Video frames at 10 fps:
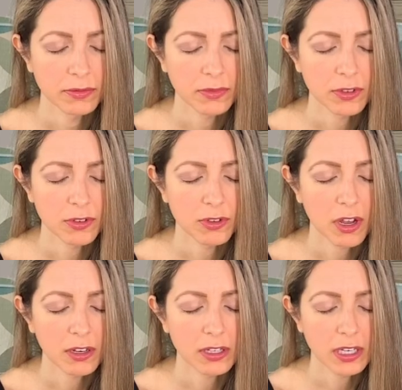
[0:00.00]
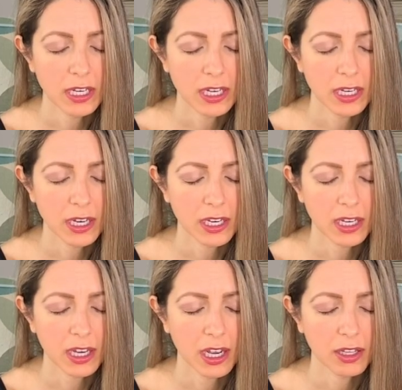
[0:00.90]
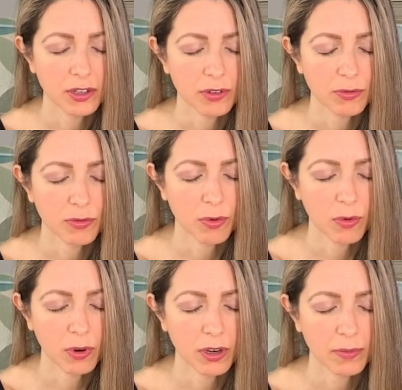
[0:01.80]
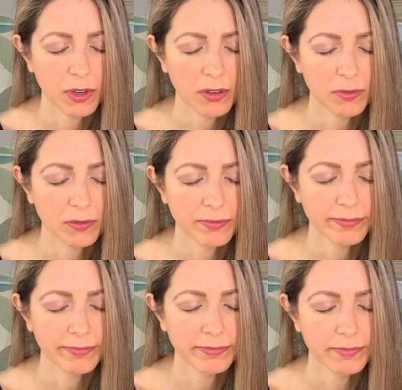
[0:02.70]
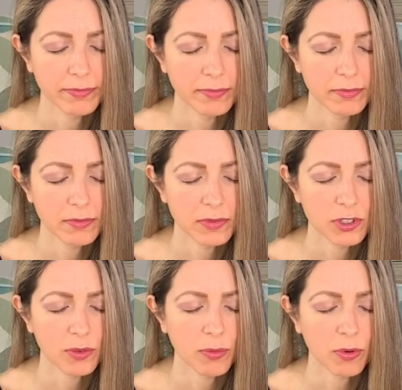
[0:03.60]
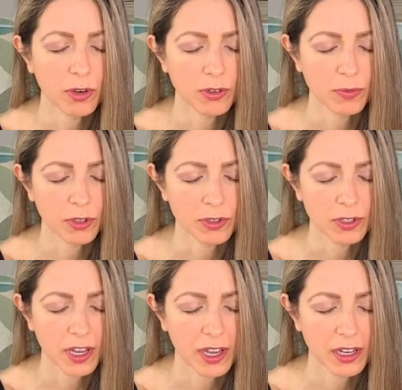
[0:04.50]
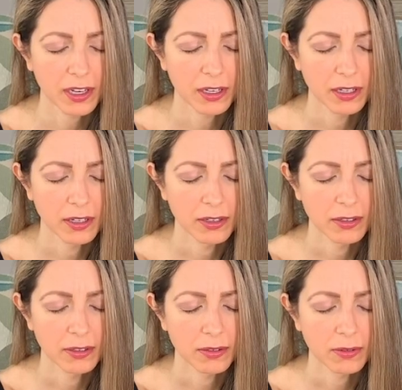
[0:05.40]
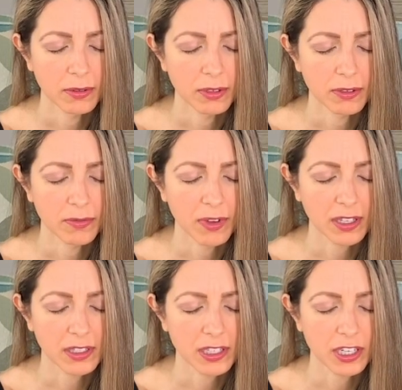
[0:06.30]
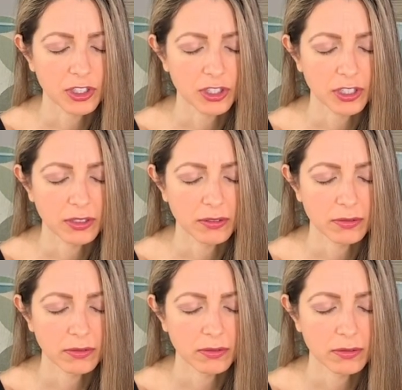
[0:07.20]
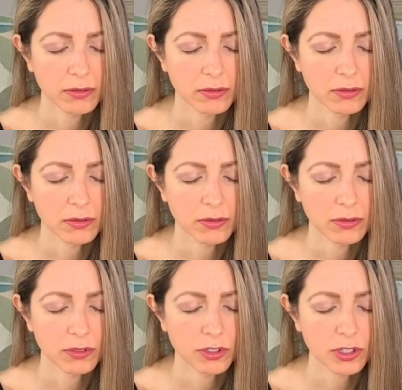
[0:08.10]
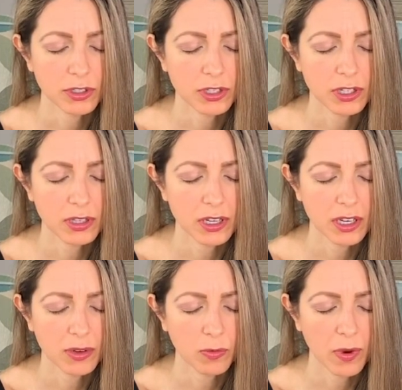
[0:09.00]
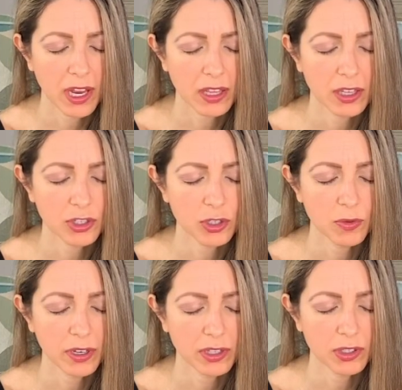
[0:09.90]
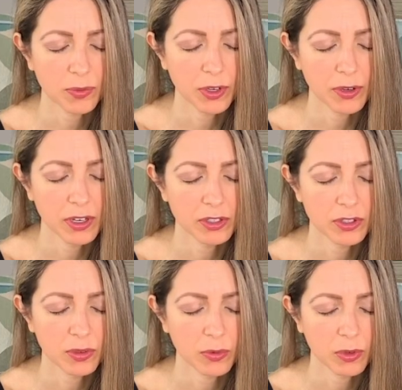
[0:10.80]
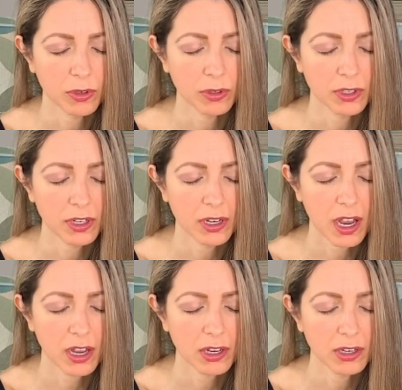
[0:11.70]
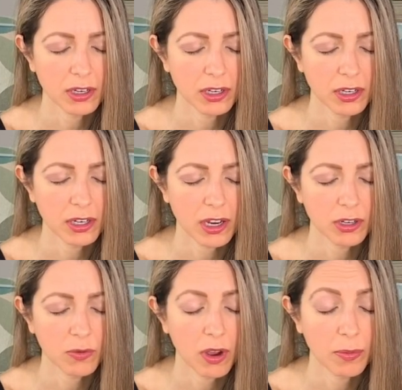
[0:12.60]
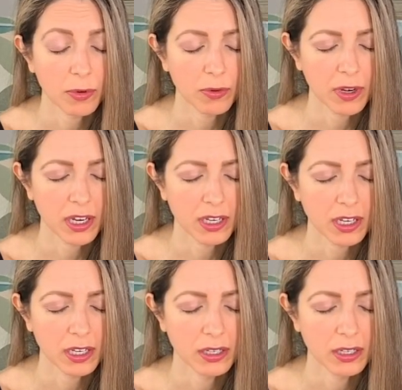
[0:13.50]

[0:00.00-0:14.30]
You do not need any other form of support per se or validation. Just in the way that you experience the world and how you operate in it,